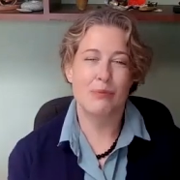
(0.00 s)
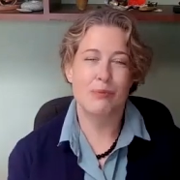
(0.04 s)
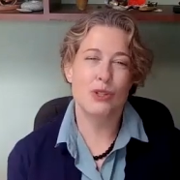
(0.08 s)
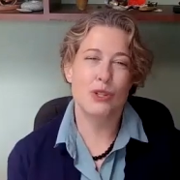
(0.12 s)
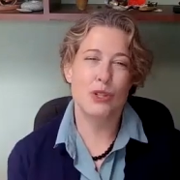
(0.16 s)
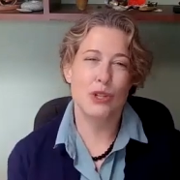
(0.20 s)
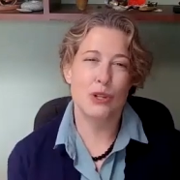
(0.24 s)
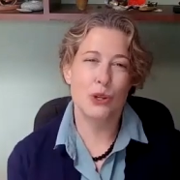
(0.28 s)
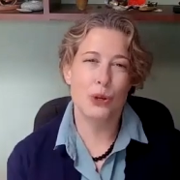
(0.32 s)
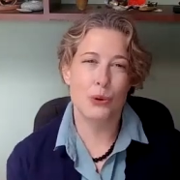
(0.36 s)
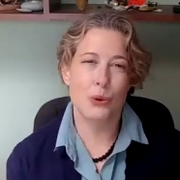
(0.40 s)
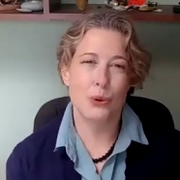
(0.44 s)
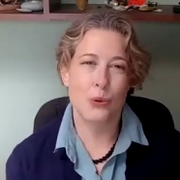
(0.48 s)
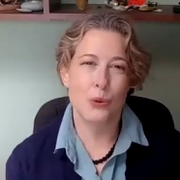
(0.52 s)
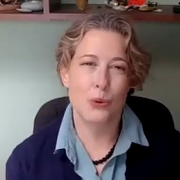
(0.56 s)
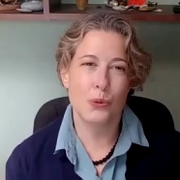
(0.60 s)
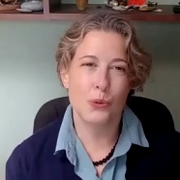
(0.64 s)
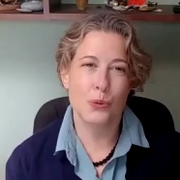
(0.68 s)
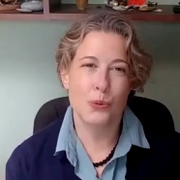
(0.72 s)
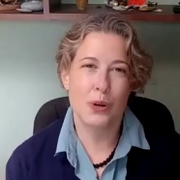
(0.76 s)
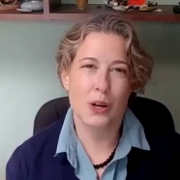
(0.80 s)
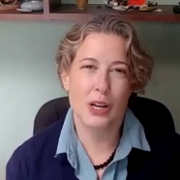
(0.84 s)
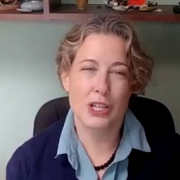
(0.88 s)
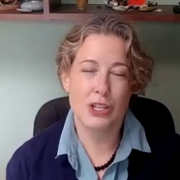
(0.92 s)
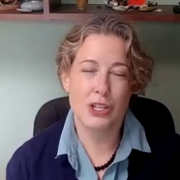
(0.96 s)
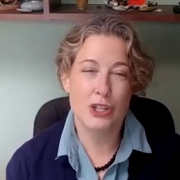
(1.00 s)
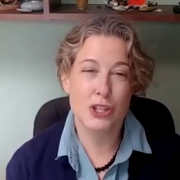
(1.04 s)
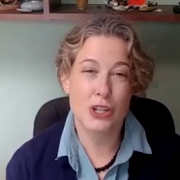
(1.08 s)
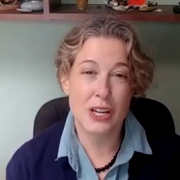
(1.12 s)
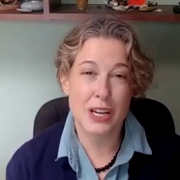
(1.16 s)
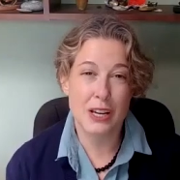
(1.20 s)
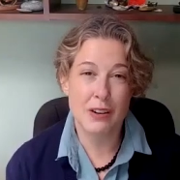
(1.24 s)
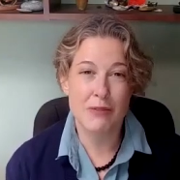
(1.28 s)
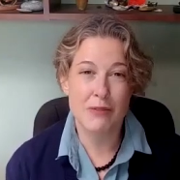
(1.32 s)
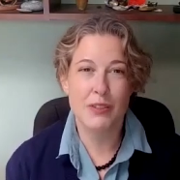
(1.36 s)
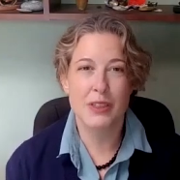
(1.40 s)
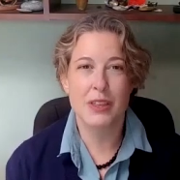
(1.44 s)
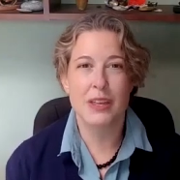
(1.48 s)
to
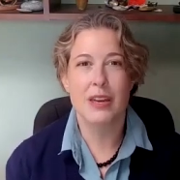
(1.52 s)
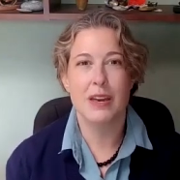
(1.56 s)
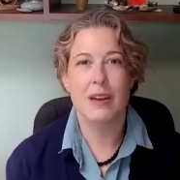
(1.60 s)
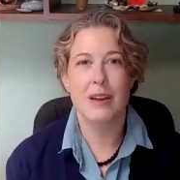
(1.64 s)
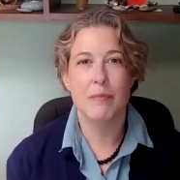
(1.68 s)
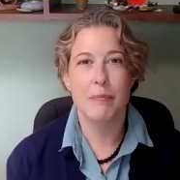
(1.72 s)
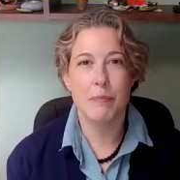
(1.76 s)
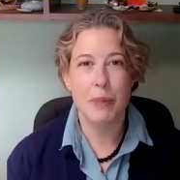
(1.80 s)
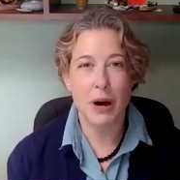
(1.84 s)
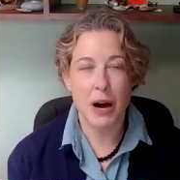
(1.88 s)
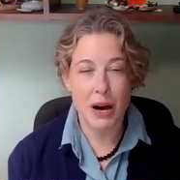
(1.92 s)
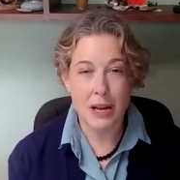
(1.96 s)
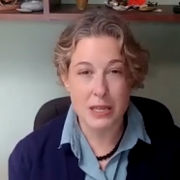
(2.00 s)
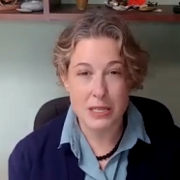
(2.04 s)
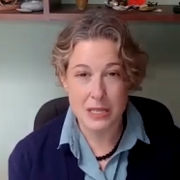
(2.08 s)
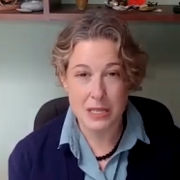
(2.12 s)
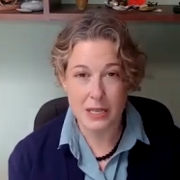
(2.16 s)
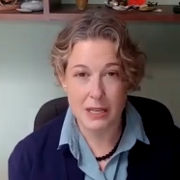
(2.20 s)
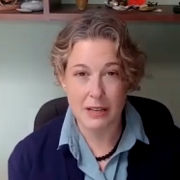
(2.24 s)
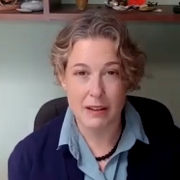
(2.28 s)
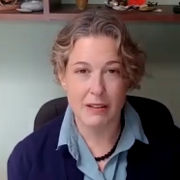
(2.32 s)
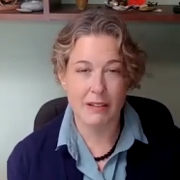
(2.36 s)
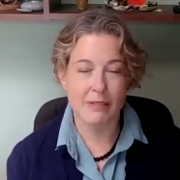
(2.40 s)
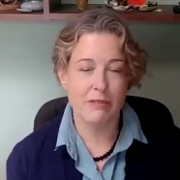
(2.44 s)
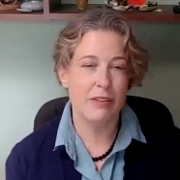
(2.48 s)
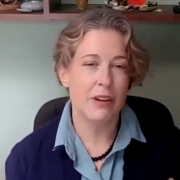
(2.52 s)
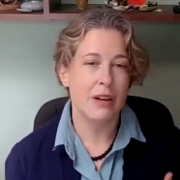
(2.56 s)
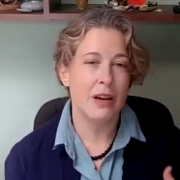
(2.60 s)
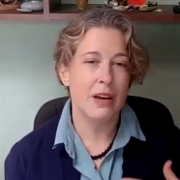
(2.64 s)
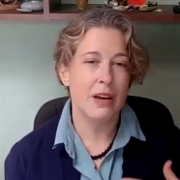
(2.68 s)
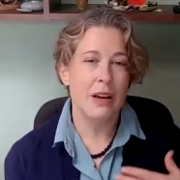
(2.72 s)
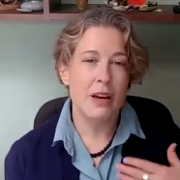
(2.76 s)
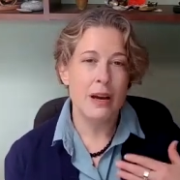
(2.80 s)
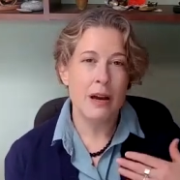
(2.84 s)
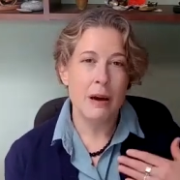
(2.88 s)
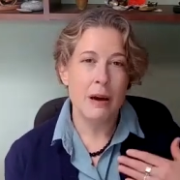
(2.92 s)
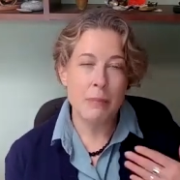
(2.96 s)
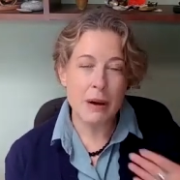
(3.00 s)
achieve the positive
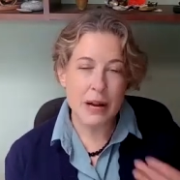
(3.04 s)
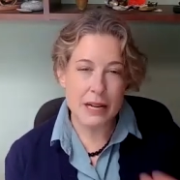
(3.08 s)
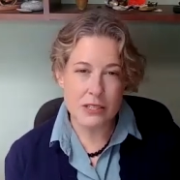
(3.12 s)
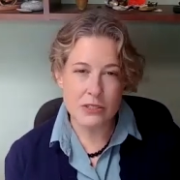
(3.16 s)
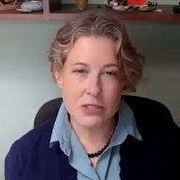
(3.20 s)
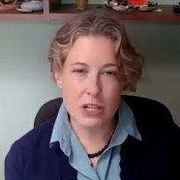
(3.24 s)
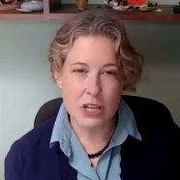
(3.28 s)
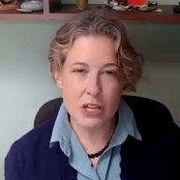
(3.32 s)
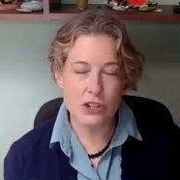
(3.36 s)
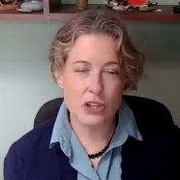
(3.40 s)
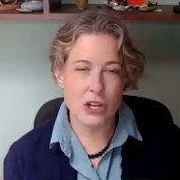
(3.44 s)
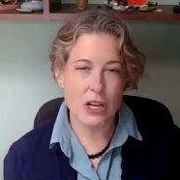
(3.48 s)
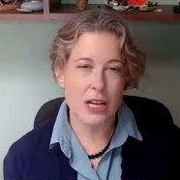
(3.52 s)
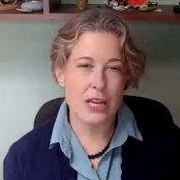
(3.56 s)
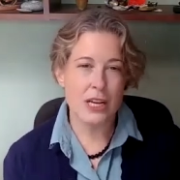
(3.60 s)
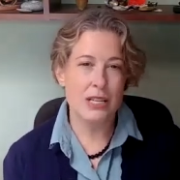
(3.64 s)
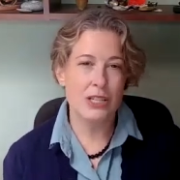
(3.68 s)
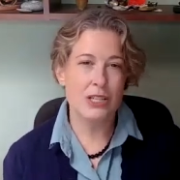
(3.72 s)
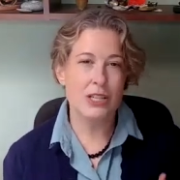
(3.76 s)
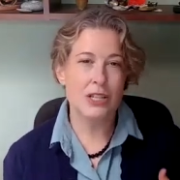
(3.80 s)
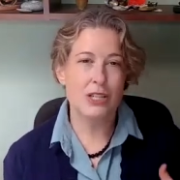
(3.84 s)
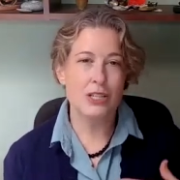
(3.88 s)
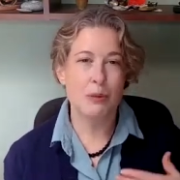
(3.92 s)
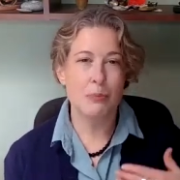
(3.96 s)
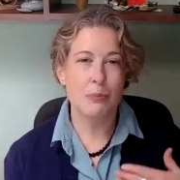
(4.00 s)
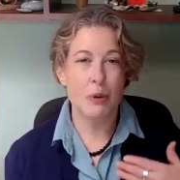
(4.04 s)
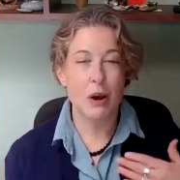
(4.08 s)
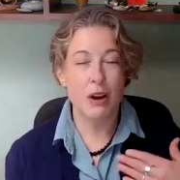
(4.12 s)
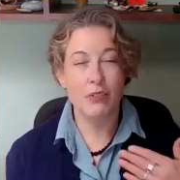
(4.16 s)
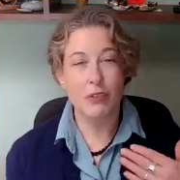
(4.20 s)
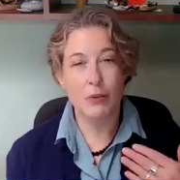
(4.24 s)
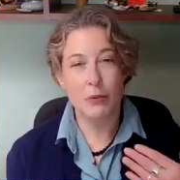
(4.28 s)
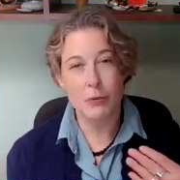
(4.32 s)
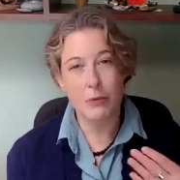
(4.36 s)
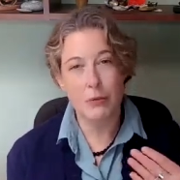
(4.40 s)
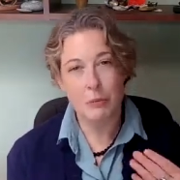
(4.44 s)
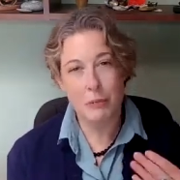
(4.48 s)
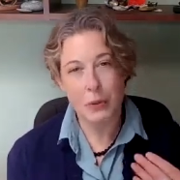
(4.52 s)
mindset changes and
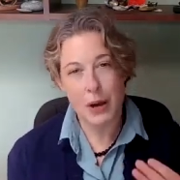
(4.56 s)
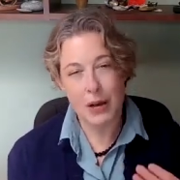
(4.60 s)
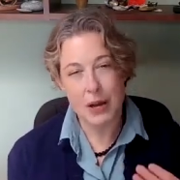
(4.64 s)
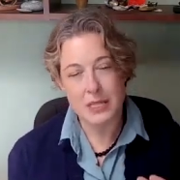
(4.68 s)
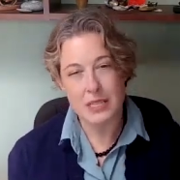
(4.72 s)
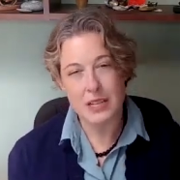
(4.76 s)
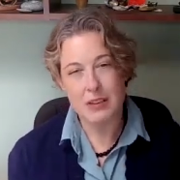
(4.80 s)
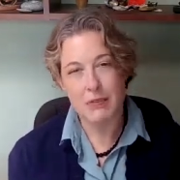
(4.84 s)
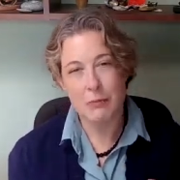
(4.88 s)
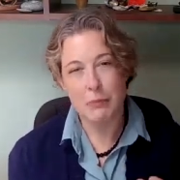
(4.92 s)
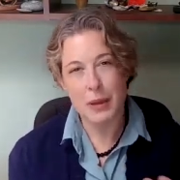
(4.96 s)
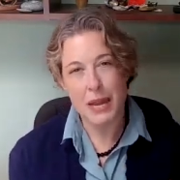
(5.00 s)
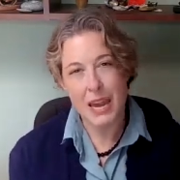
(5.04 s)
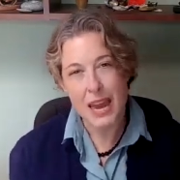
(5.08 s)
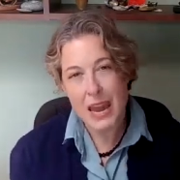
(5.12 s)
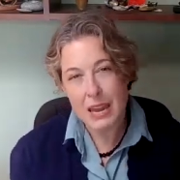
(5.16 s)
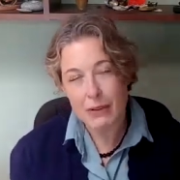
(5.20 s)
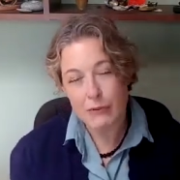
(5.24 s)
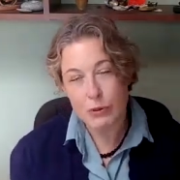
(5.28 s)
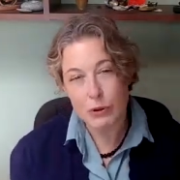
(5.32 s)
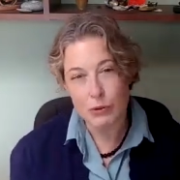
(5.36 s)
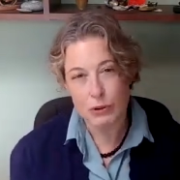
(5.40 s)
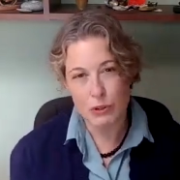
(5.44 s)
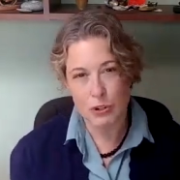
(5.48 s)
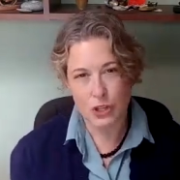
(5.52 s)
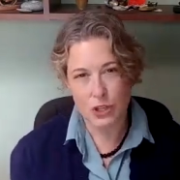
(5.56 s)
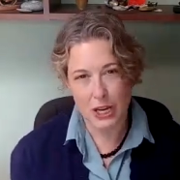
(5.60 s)
positive behavioral